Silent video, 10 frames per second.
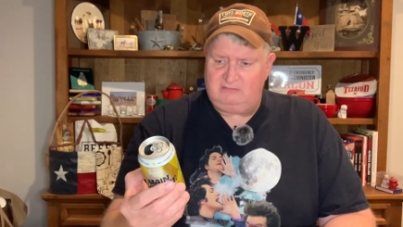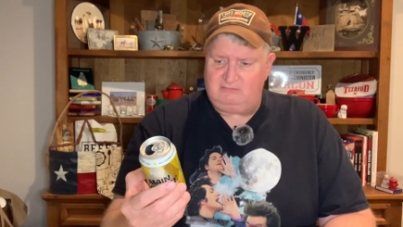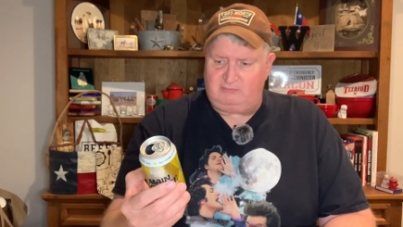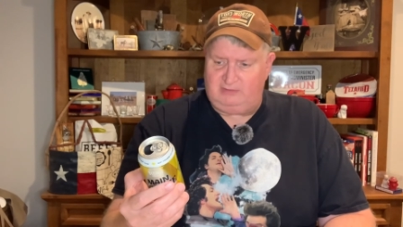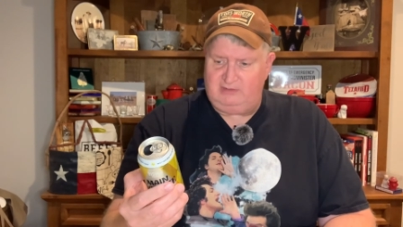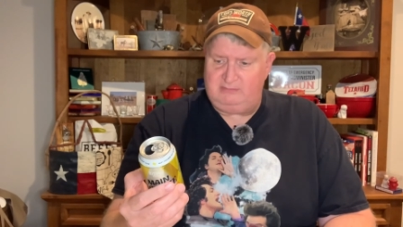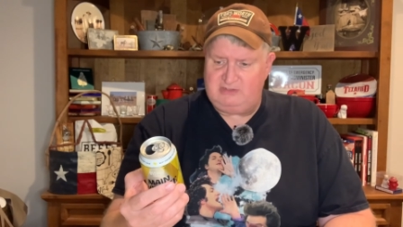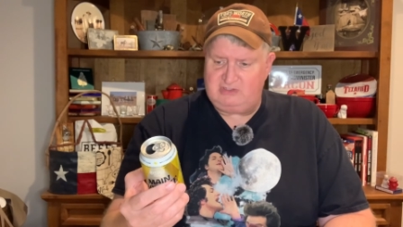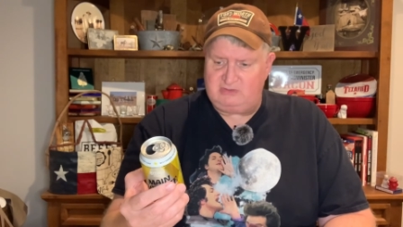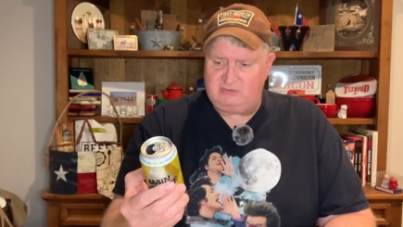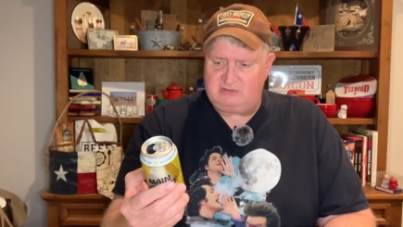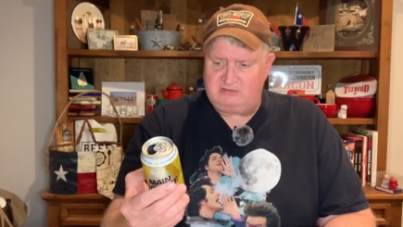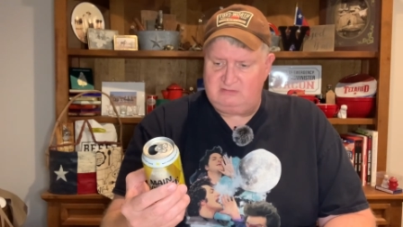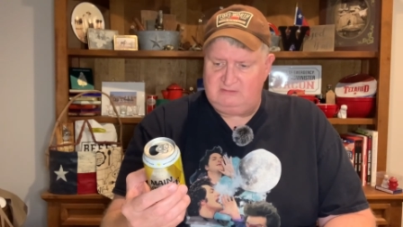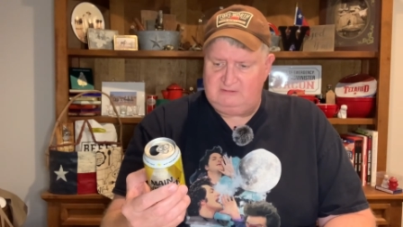Real lemon juice,
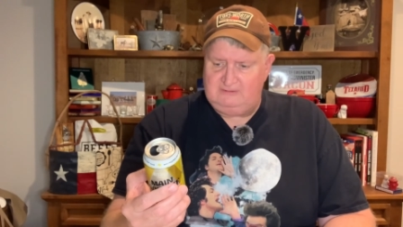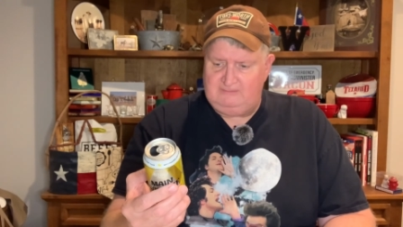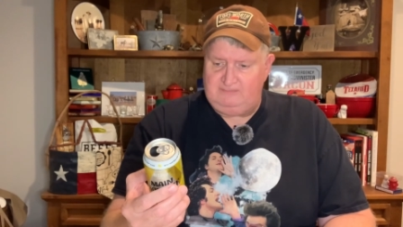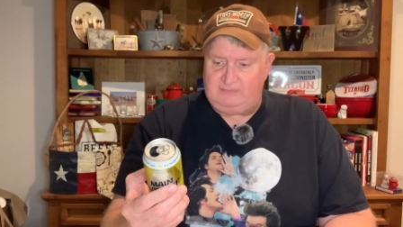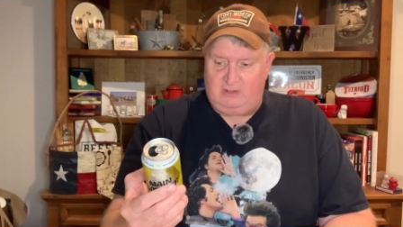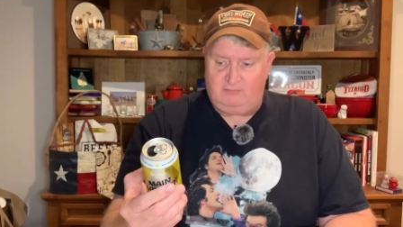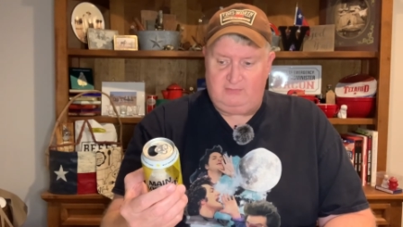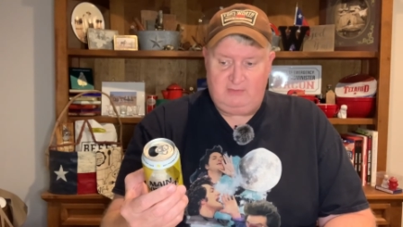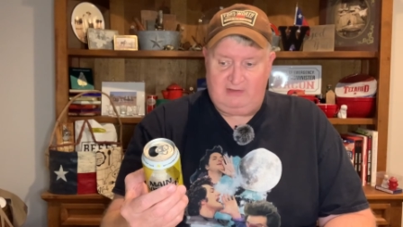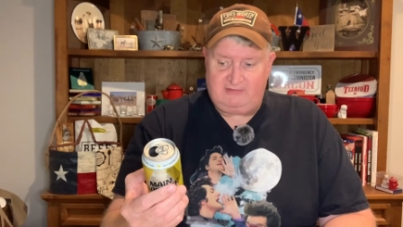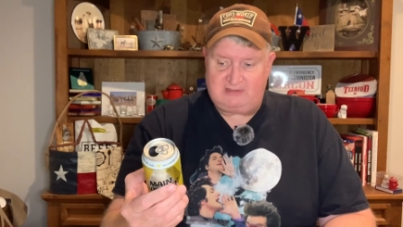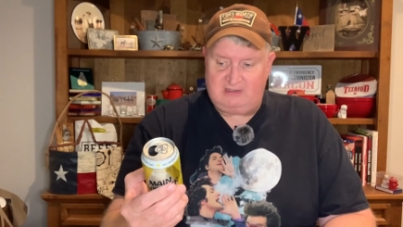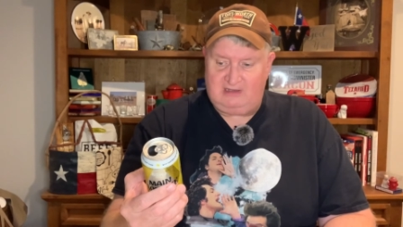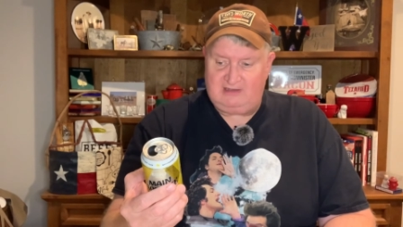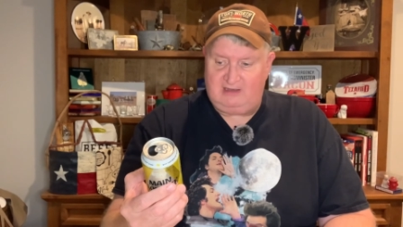no fruit
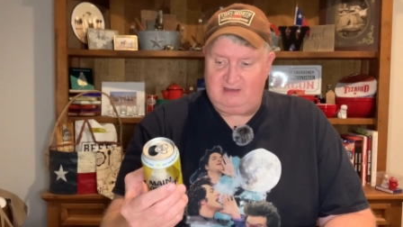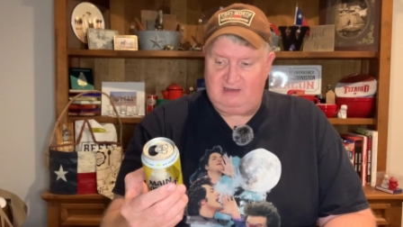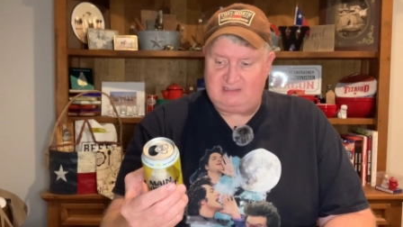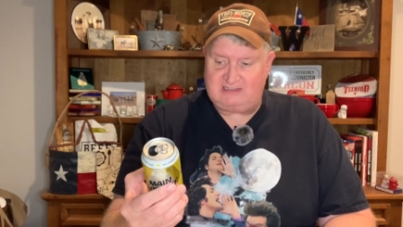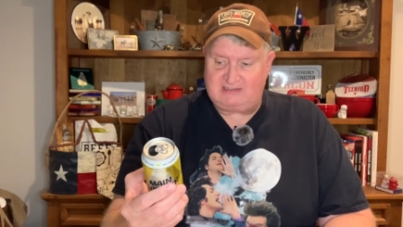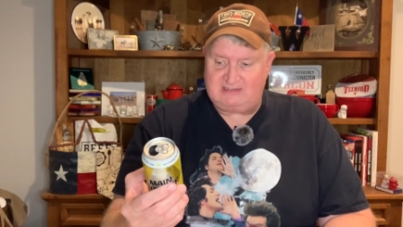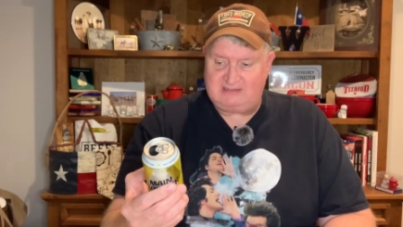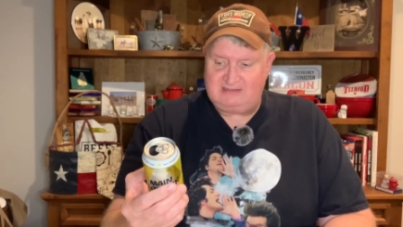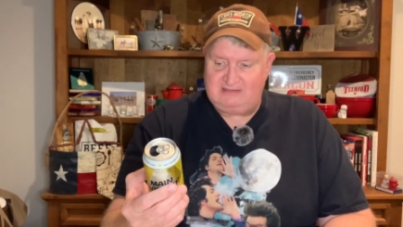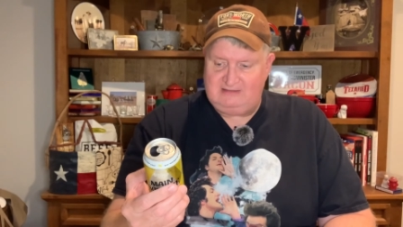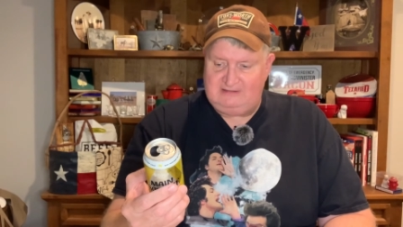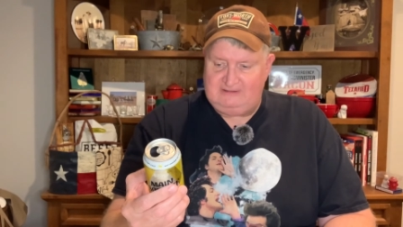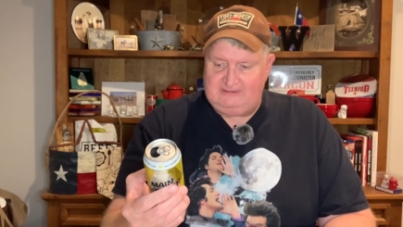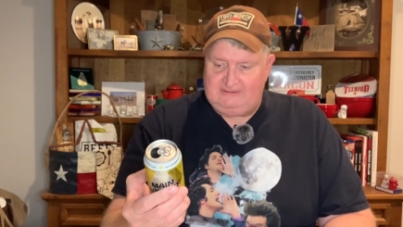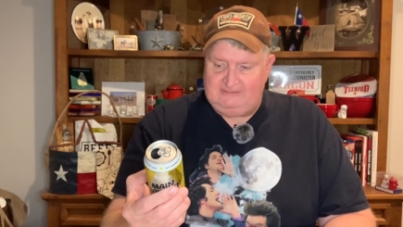essences,
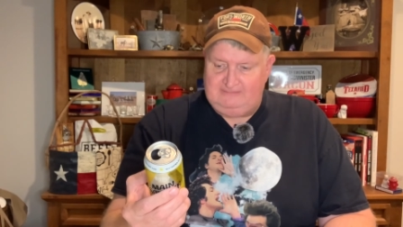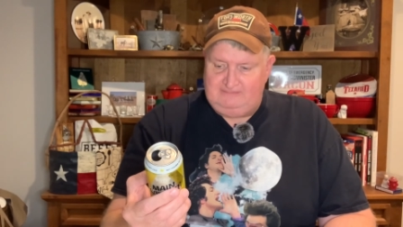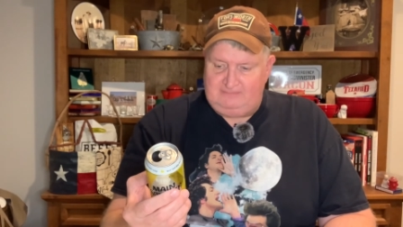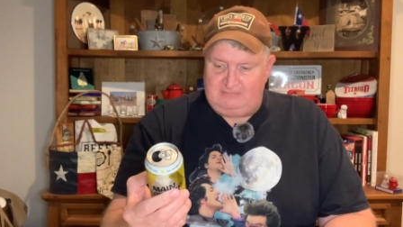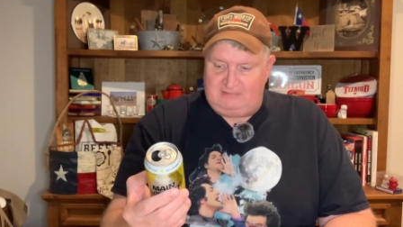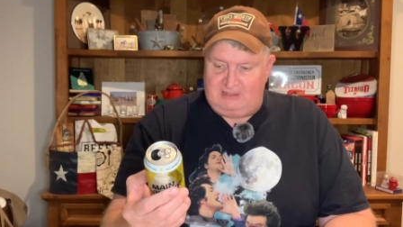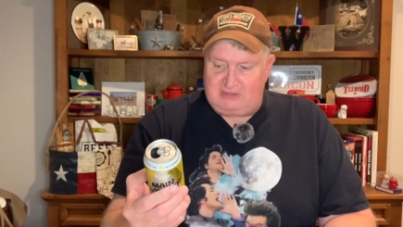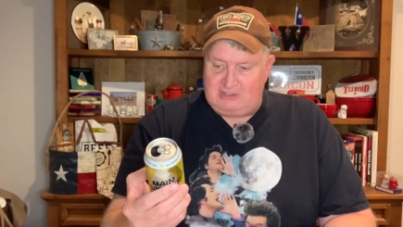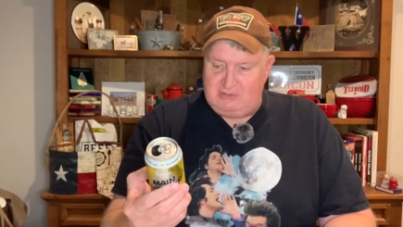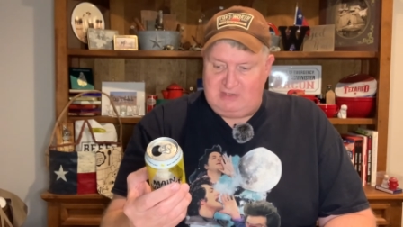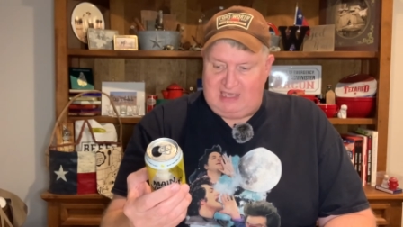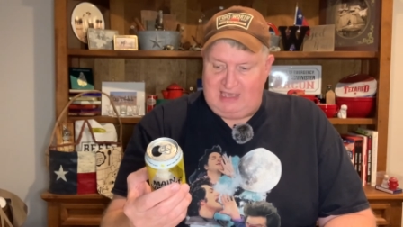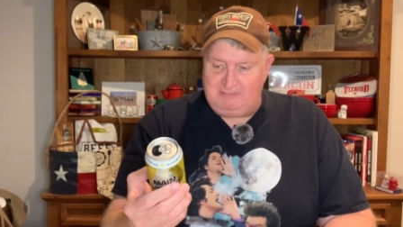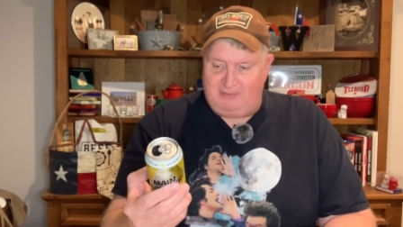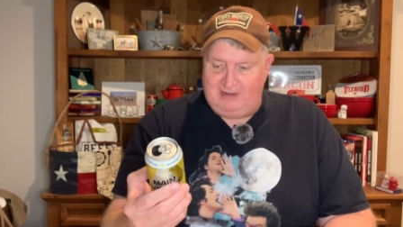nothing you
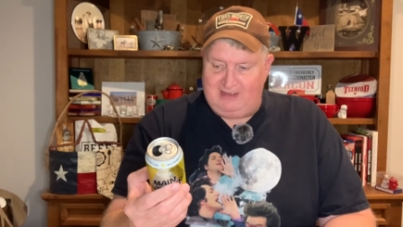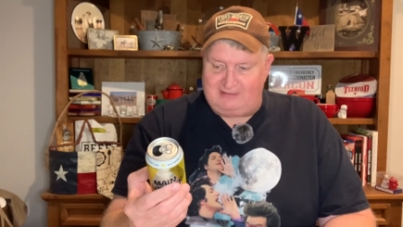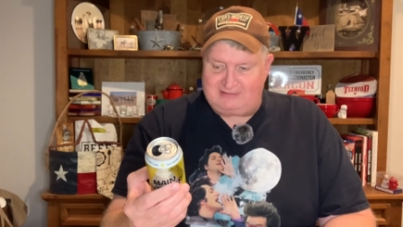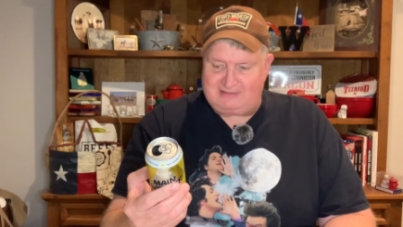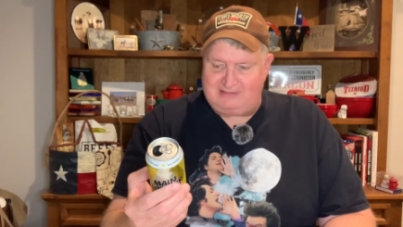can't pronounce.